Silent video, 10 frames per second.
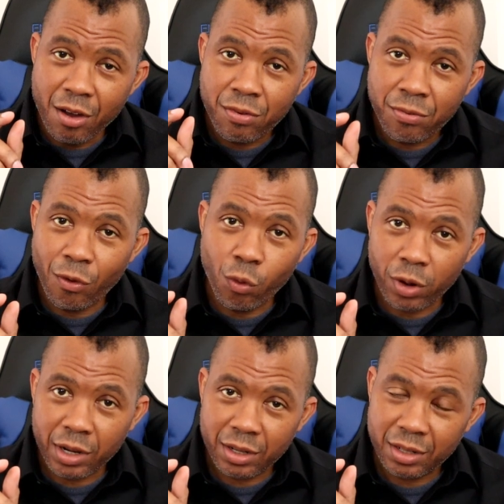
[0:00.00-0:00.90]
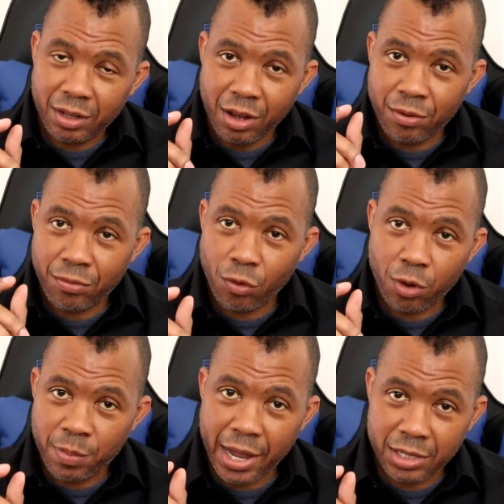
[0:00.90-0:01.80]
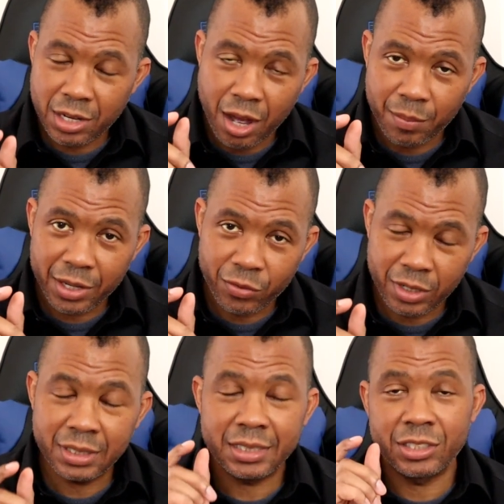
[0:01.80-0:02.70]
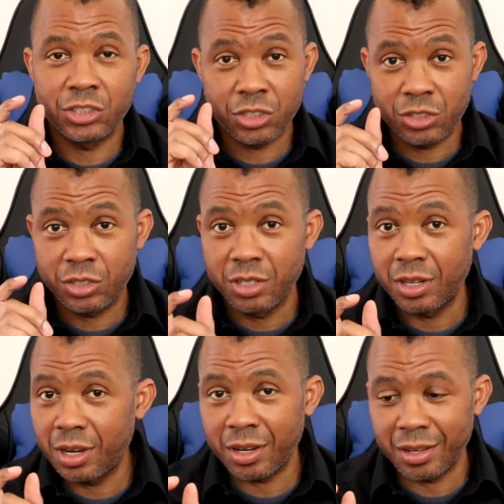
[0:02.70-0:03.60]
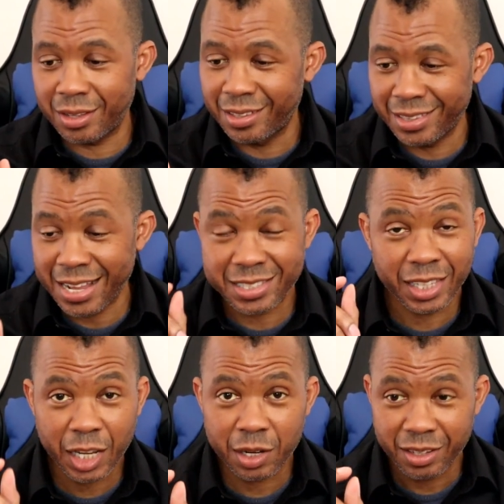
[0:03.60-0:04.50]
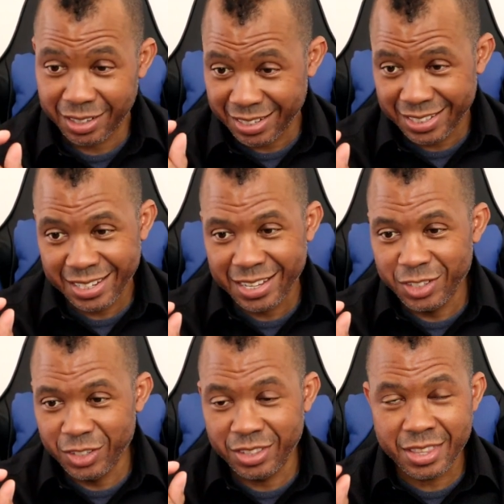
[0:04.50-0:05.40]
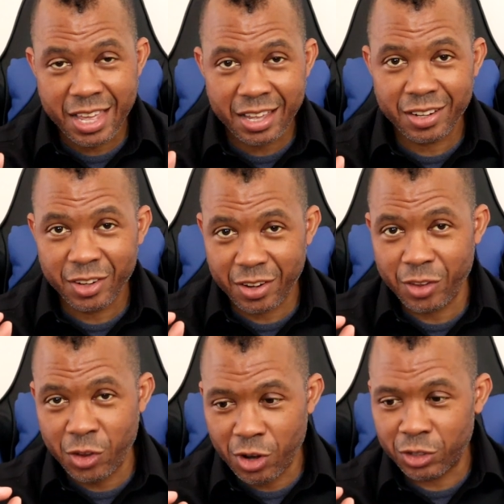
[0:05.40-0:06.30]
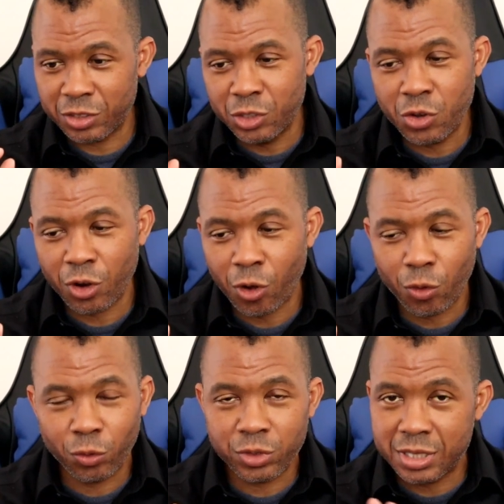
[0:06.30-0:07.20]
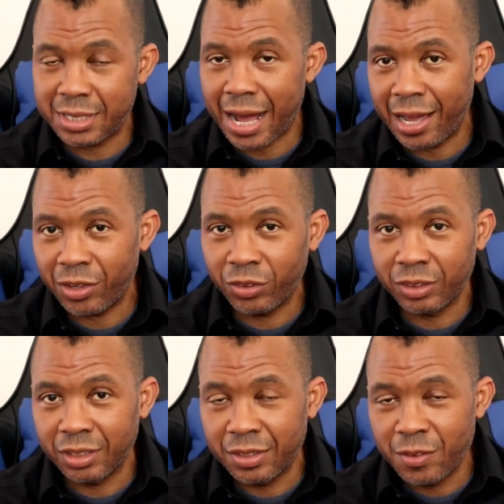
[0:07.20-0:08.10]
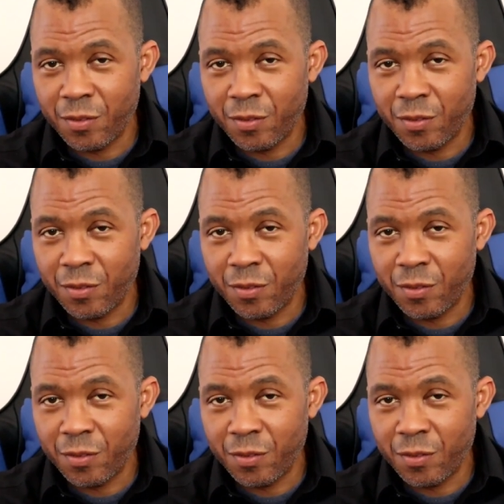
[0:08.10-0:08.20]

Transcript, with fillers: of four, a four page comic, right? Just that's the lit. Then, you know, do your whole style,